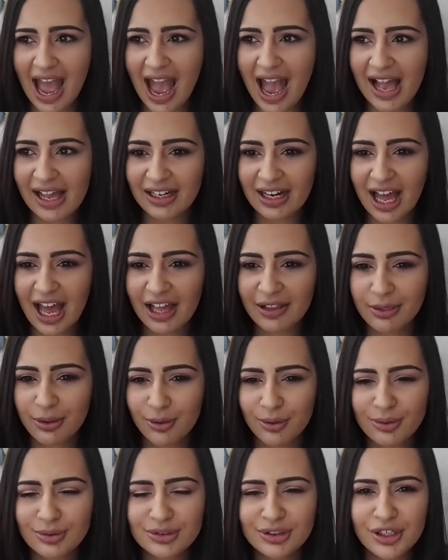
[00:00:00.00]
And I
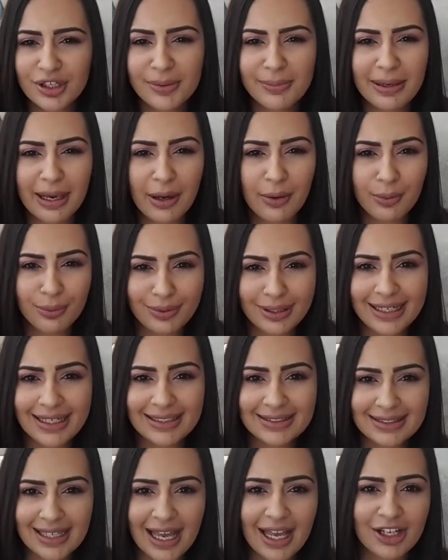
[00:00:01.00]
thought it was going to be a
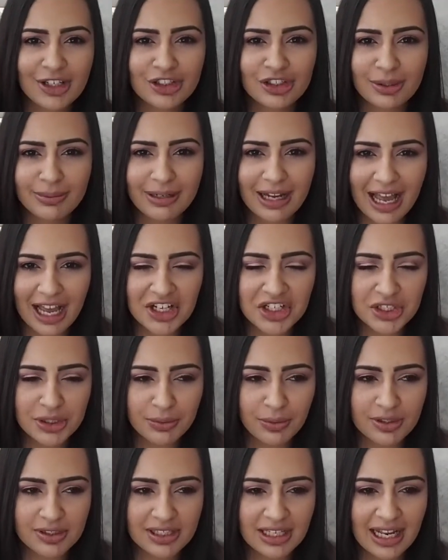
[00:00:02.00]
weird texture, but it
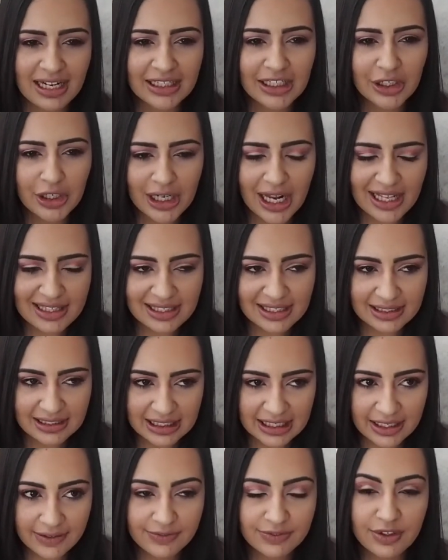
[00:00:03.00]
actually wasn't. And I got it as a
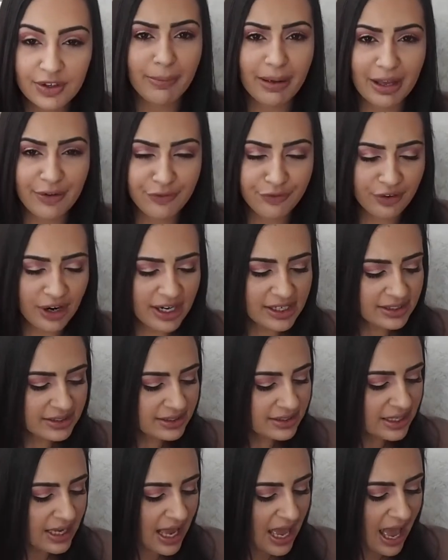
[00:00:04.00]
gift from a
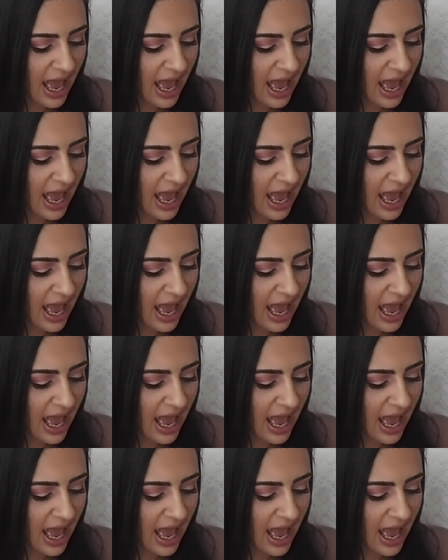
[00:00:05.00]
friend.